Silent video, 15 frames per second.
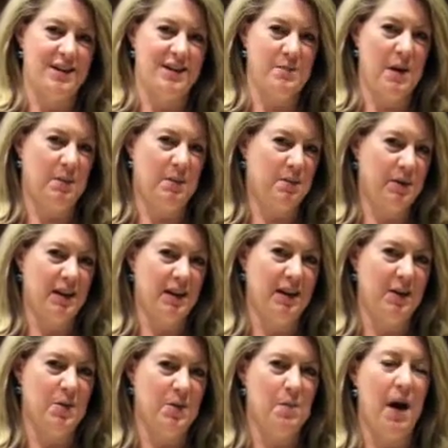be able to bring
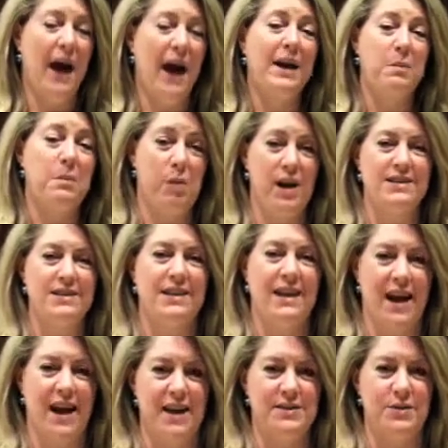you my caprese
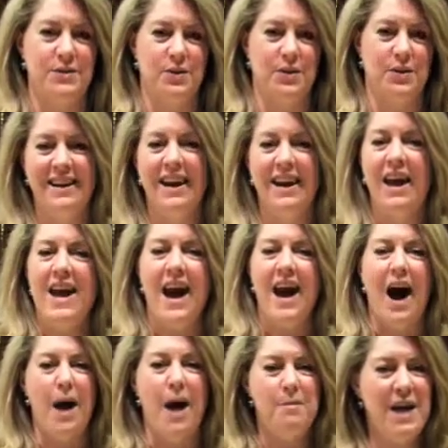casserole.
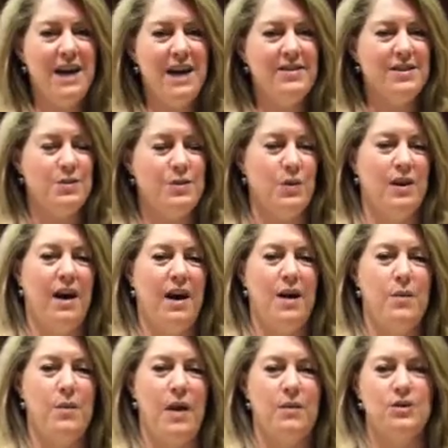I made this one
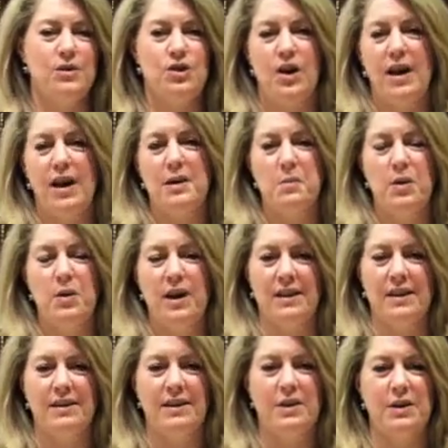night when I was trying to bring
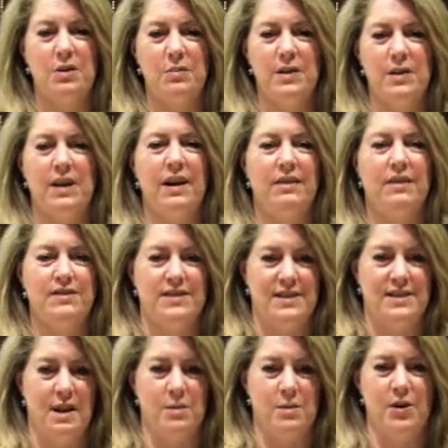a little bit of
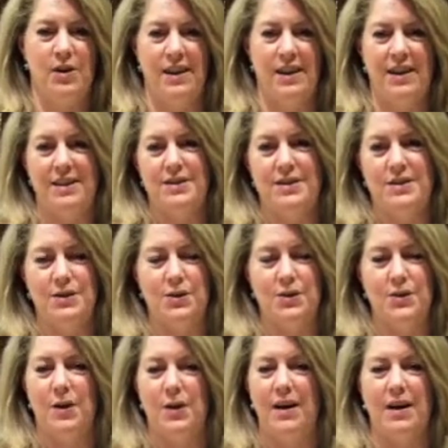summer
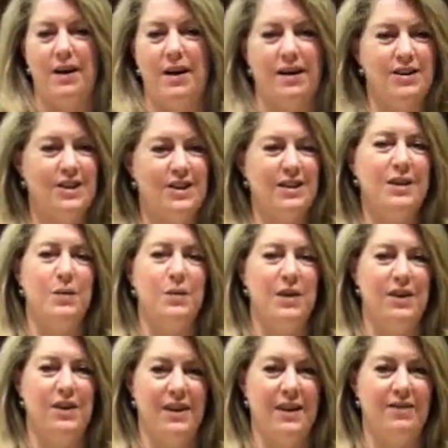into a chilly
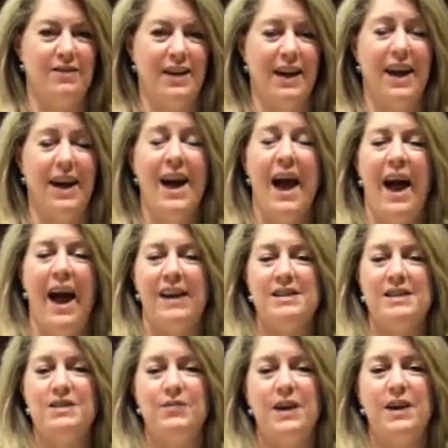winter evening. And
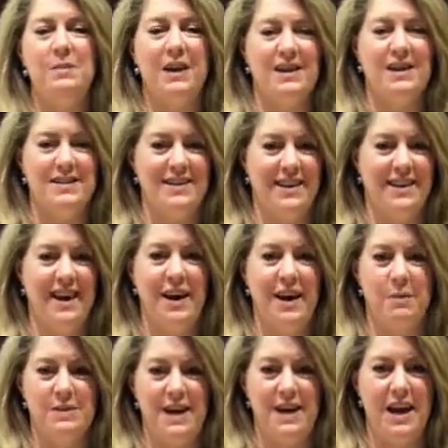it's funny because the night
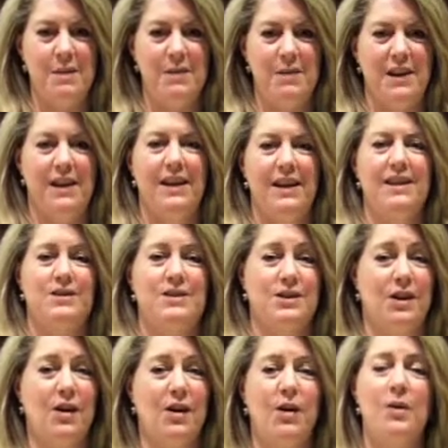I'm taping it, it's
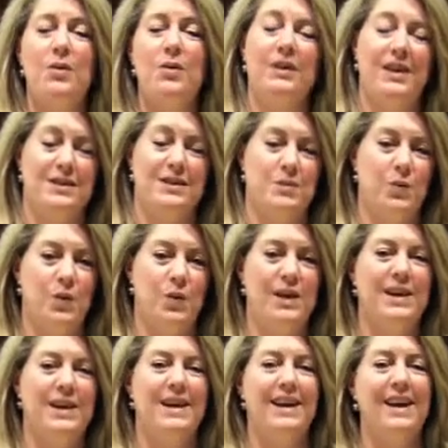cold, it's
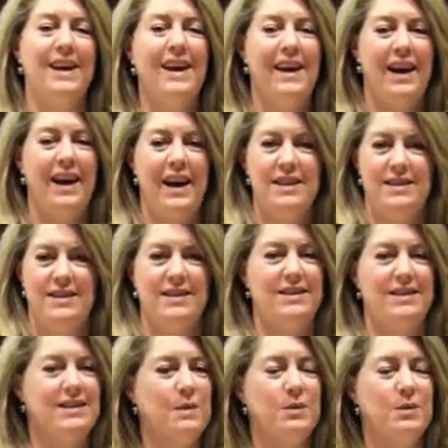windy, it's a
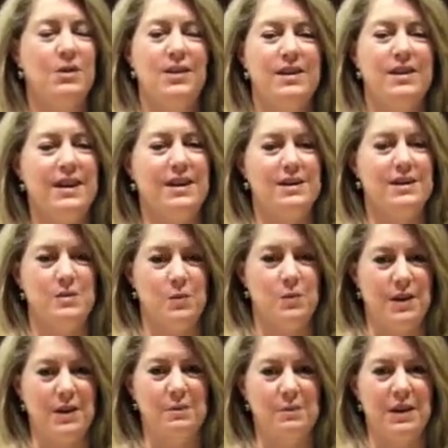typical Kentucky
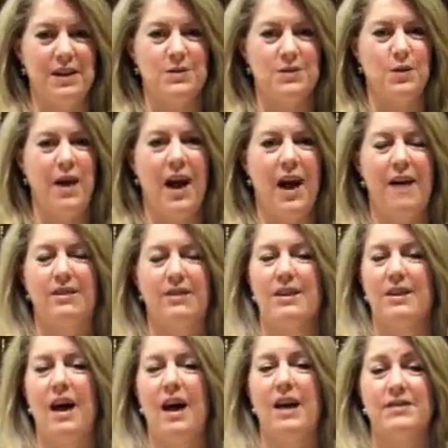spring because we're having a
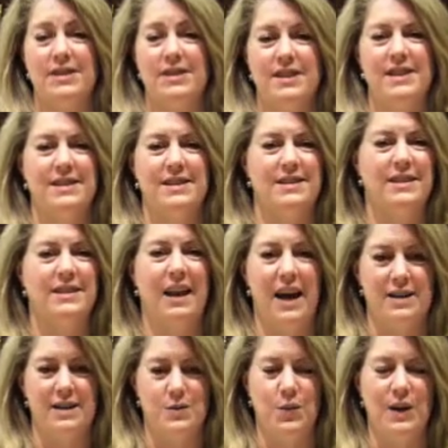lot of seasons in the
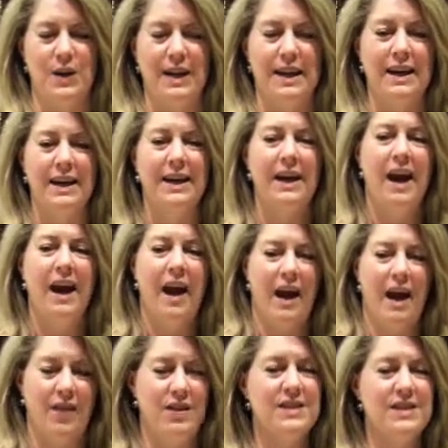last week.
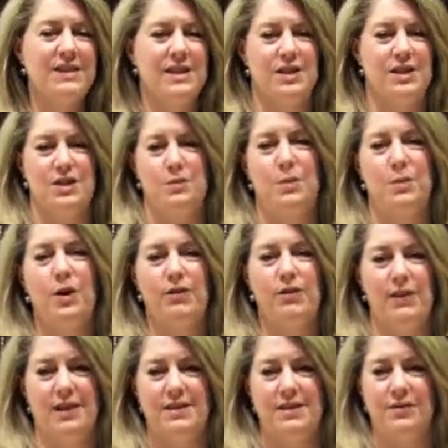And this dish is
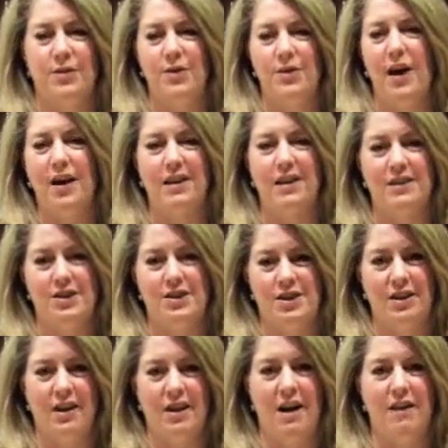perfect for knocking the
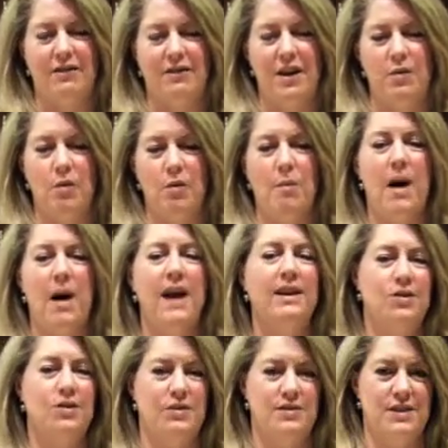chill off and
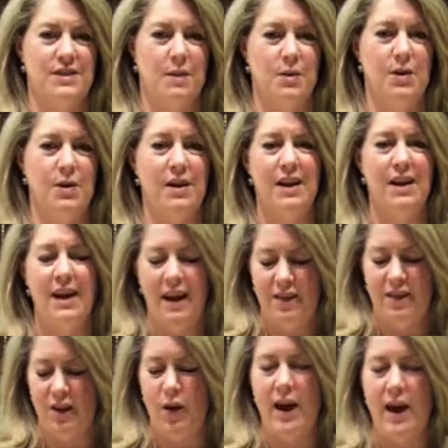reminding you of summer.
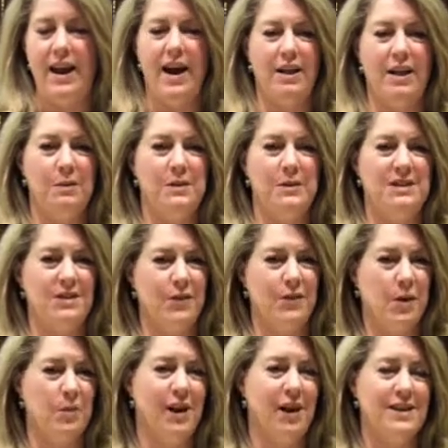The great elements of a
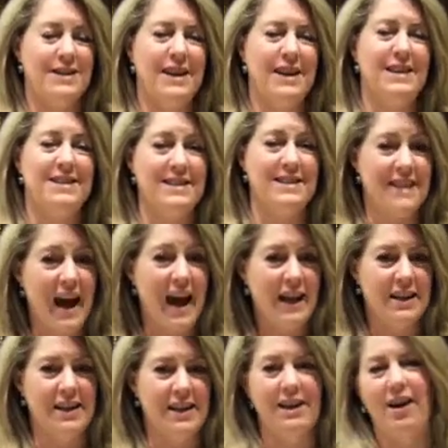caprese
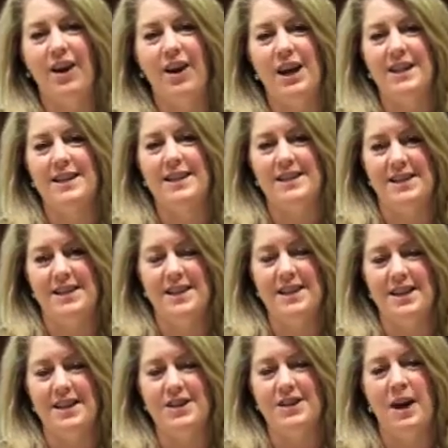salad are in this
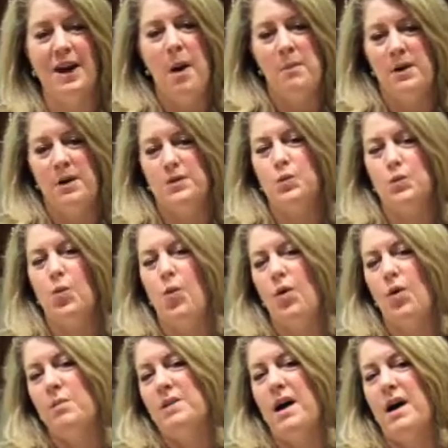dish, but it's
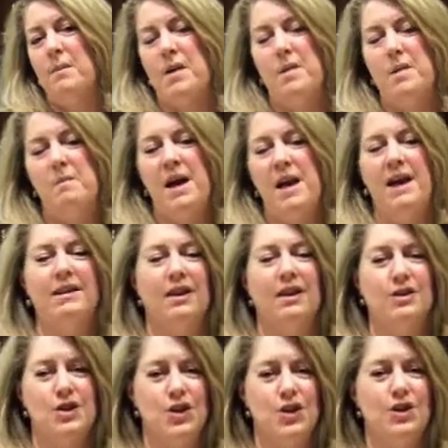warmed up and made
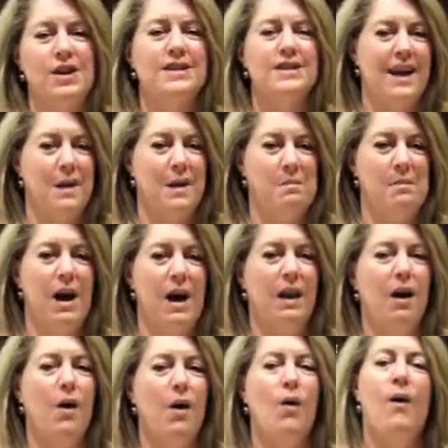luxurious and
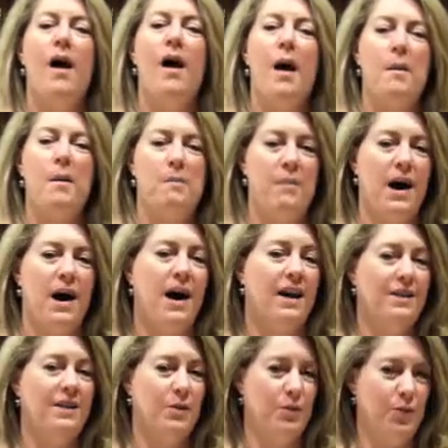mellow
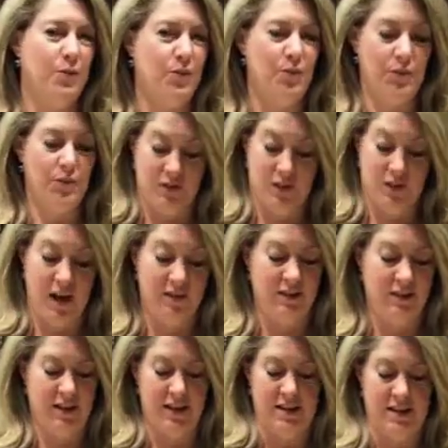by the
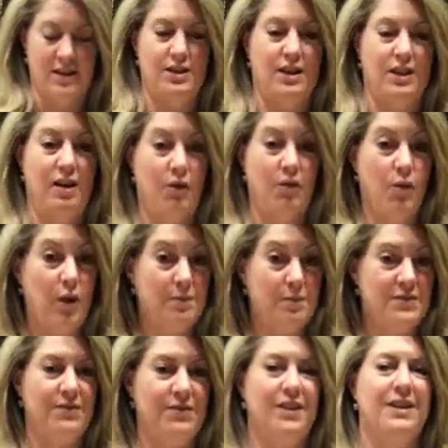lovely addition of
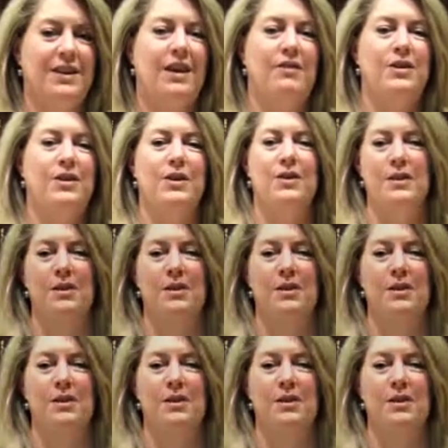whipped Philadelphia cream